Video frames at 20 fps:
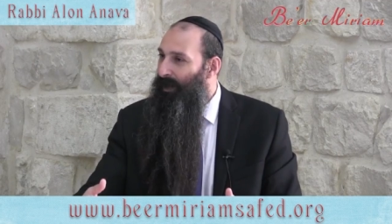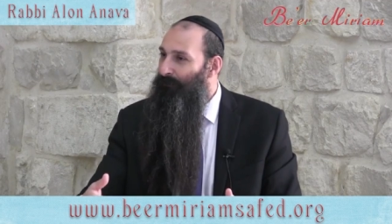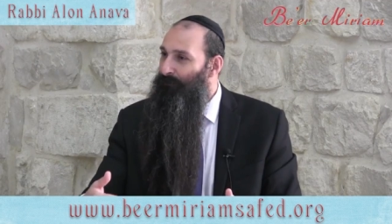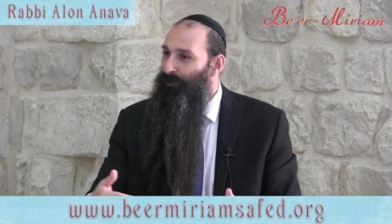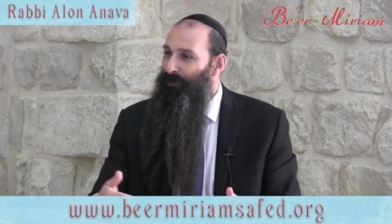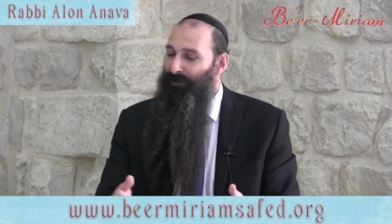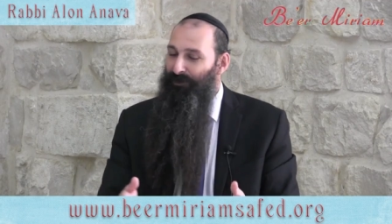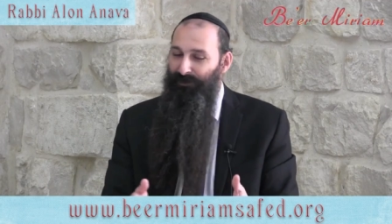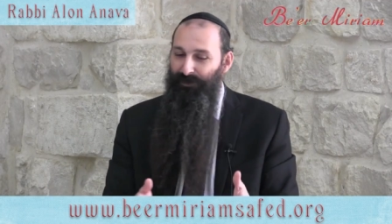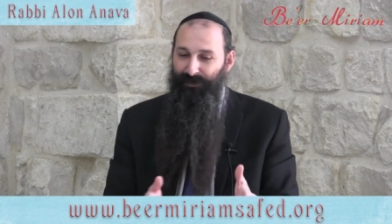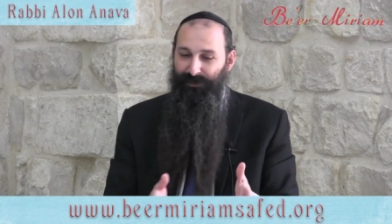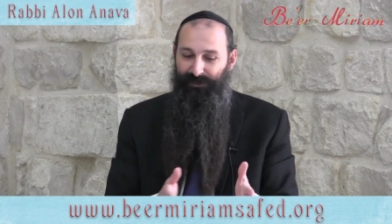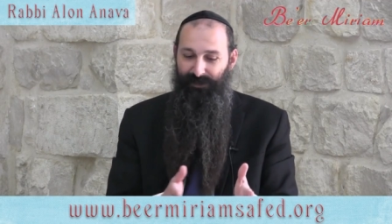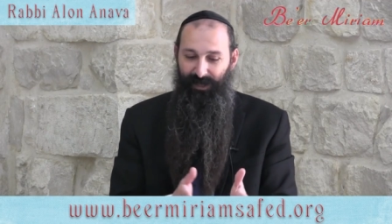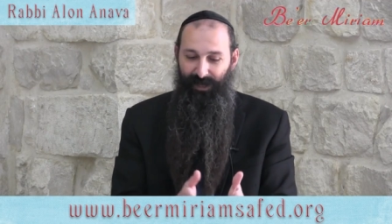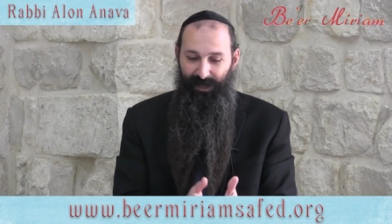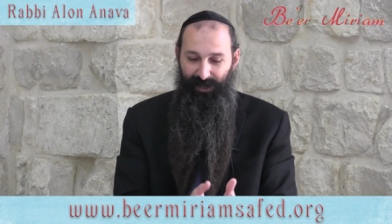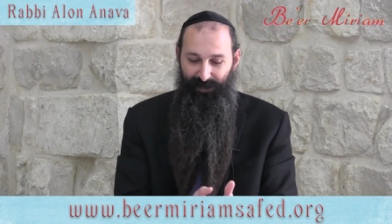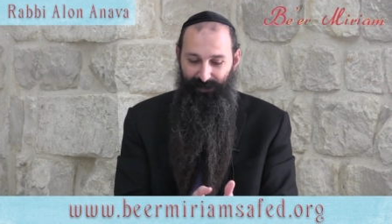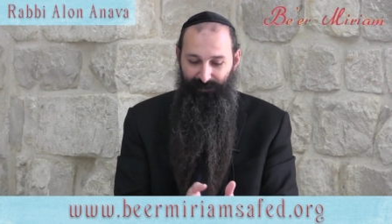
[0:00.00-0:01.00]
I'm going to
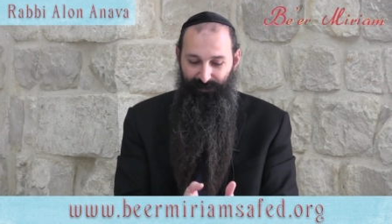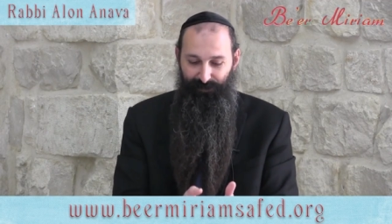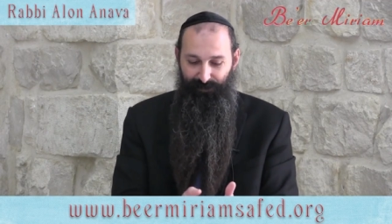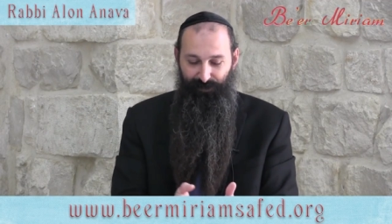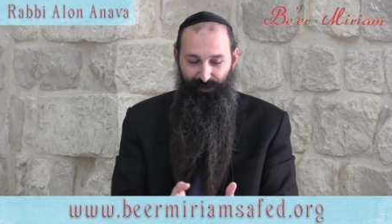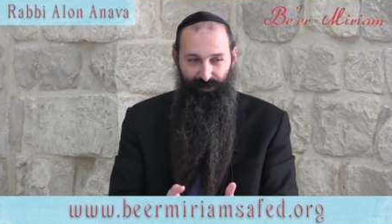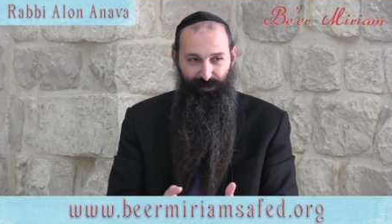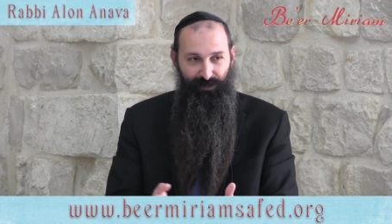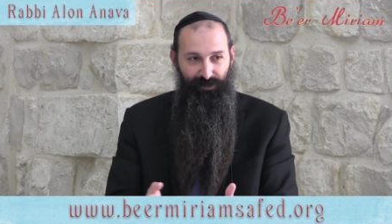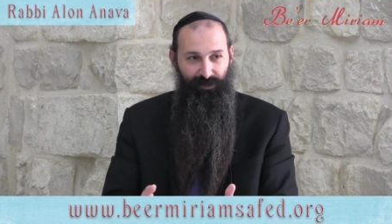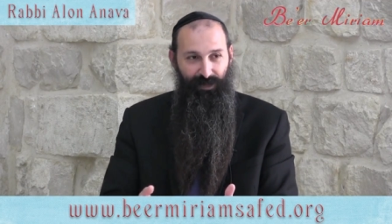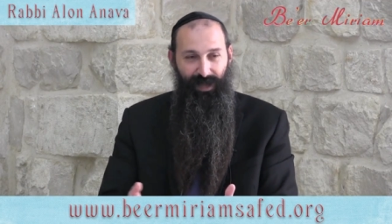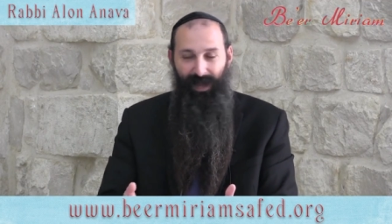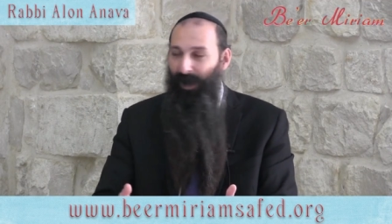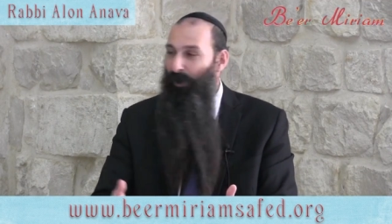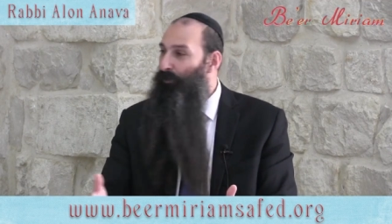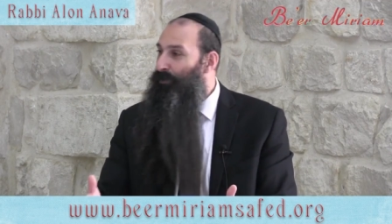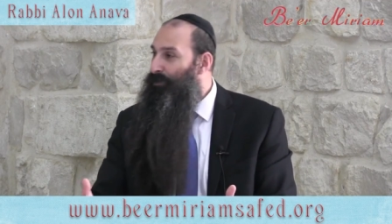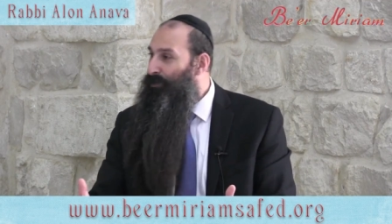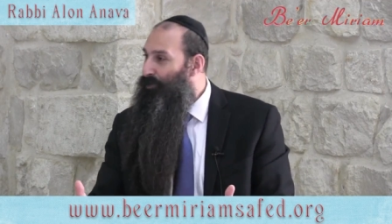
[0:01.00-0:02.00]
decide the
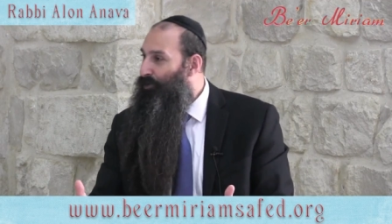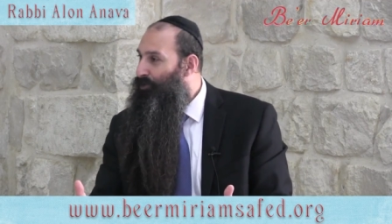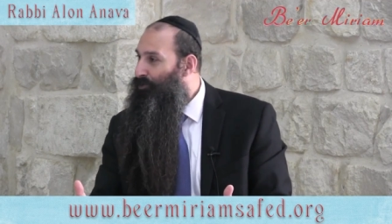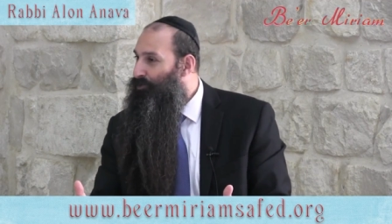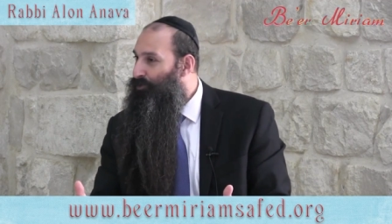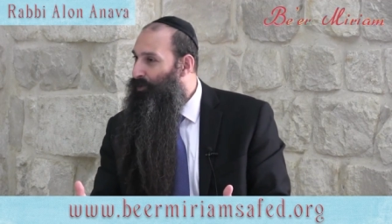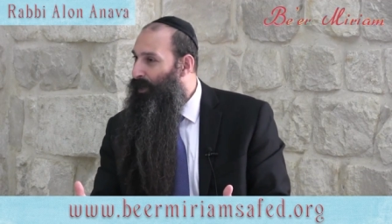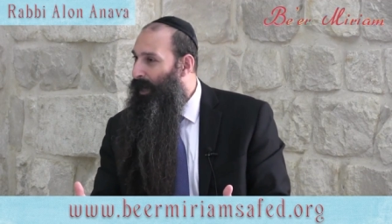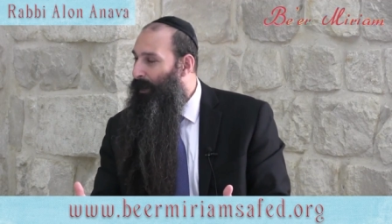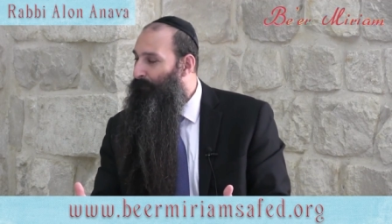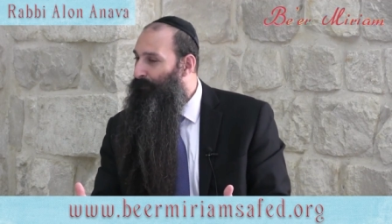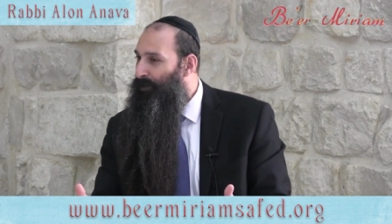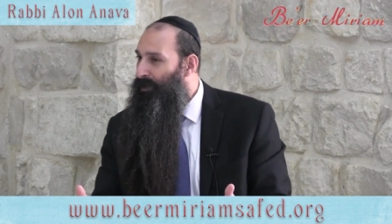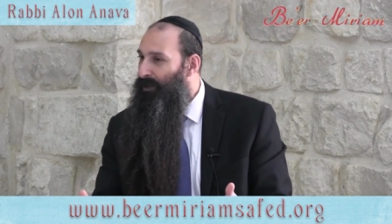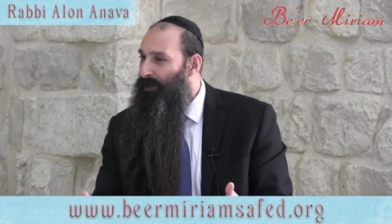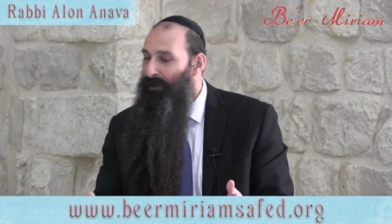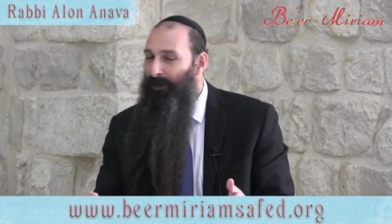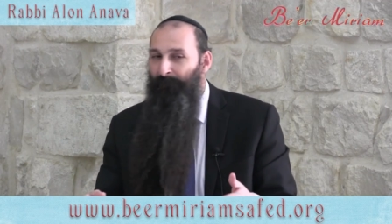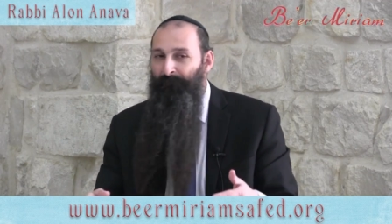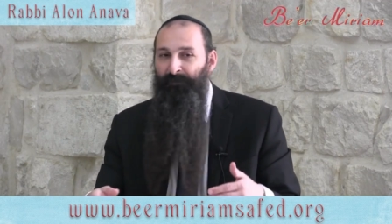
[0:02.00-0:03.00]
how it's going to
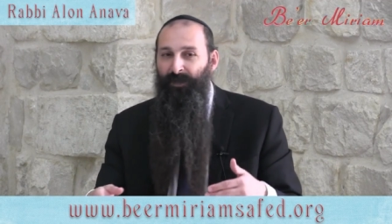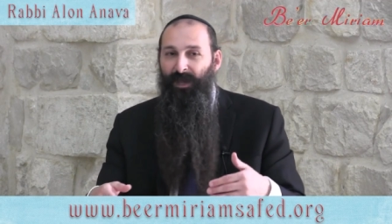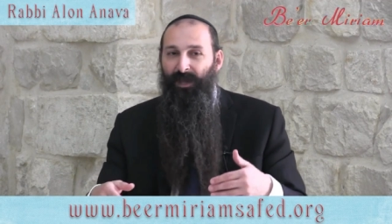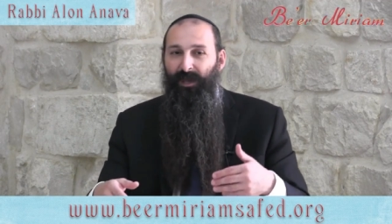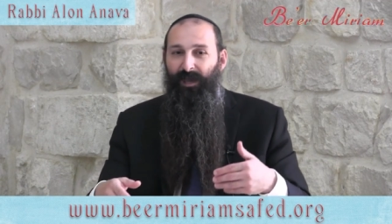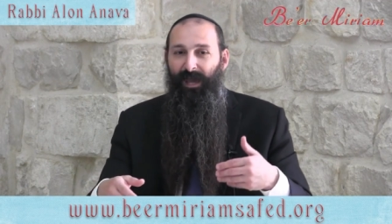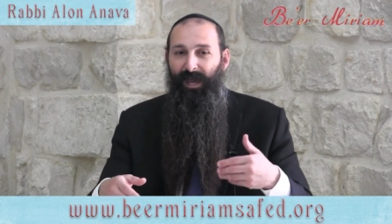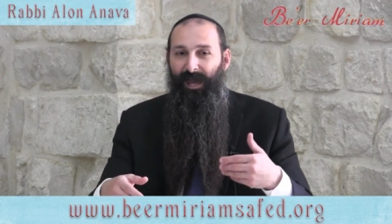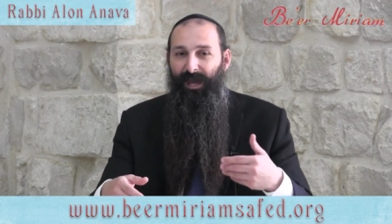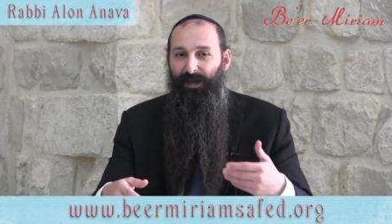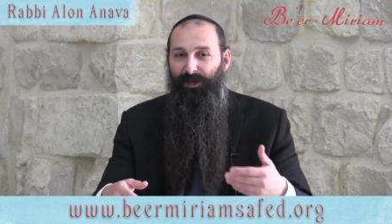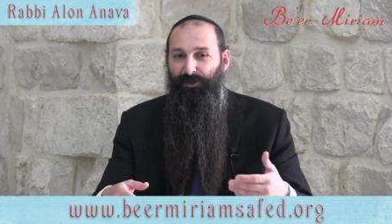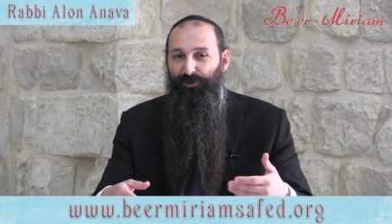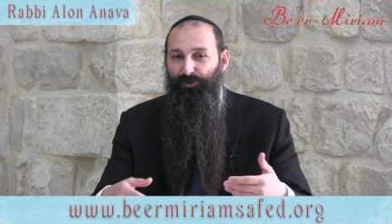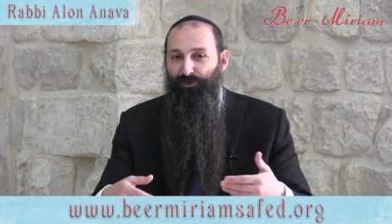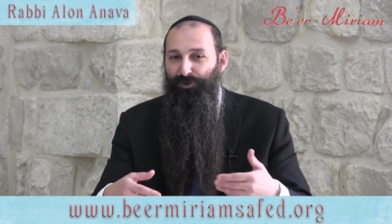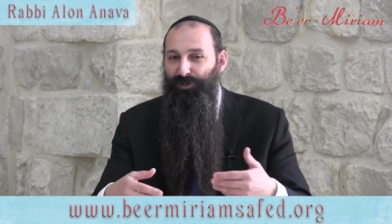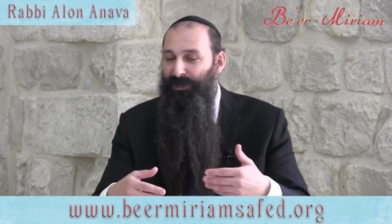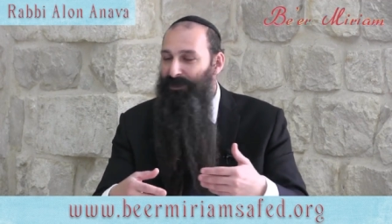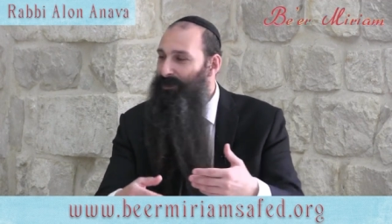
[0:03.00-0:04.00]
happen, and
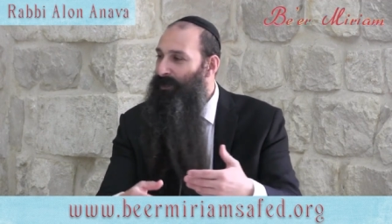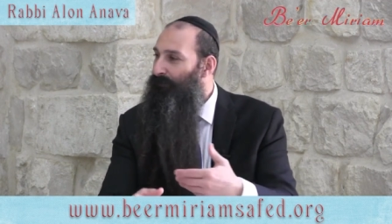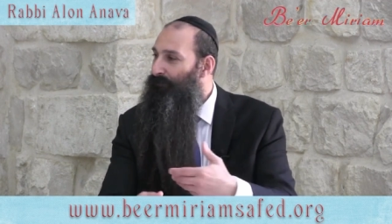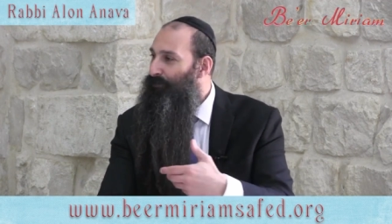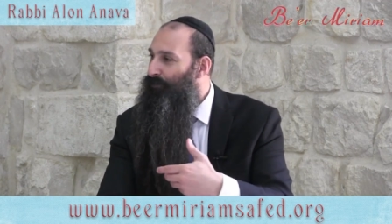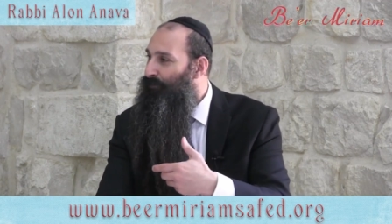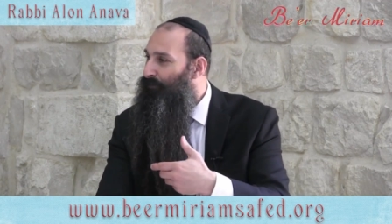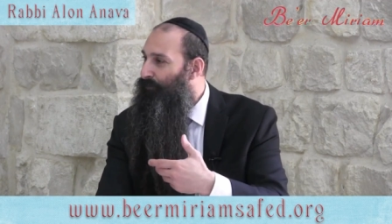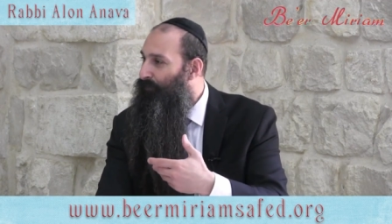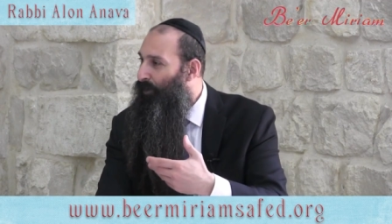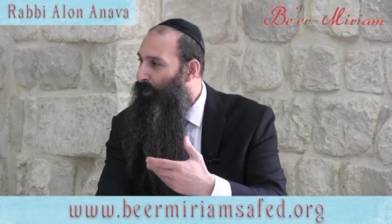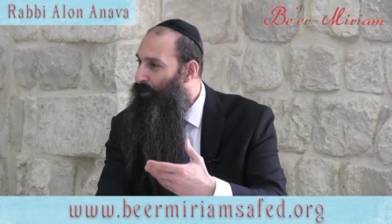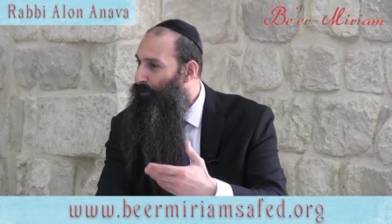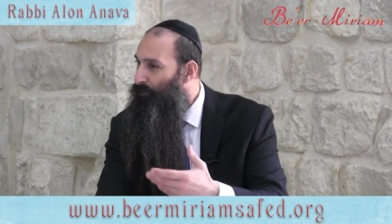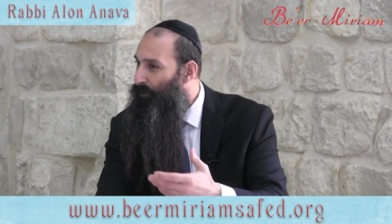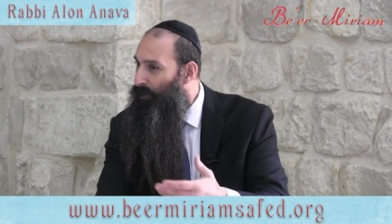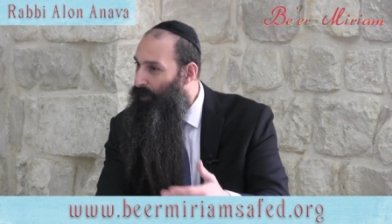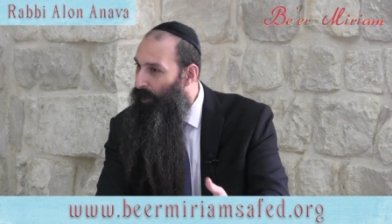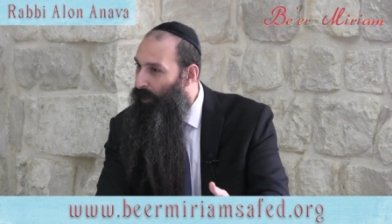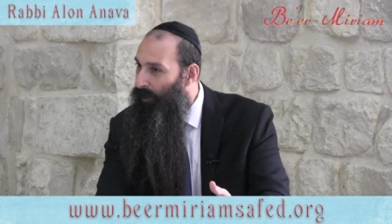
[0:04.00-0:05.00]
you just have to
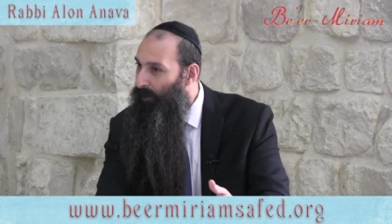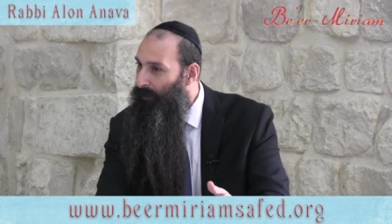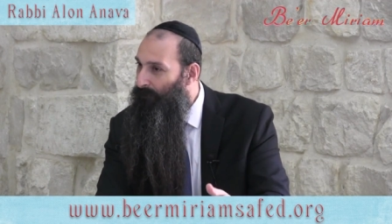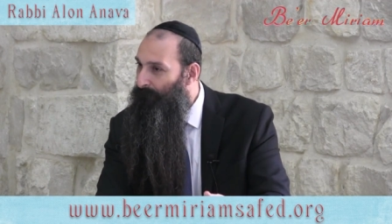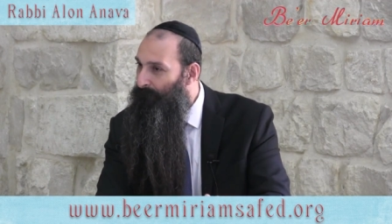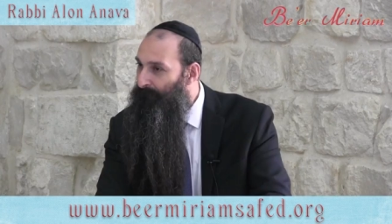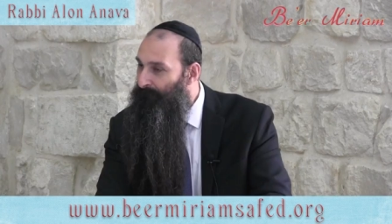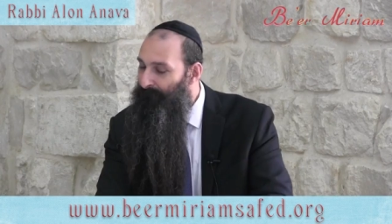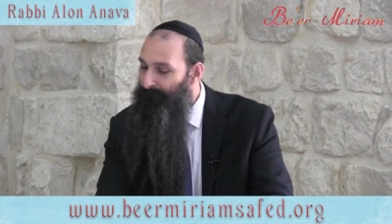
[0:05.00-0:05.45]
follow along.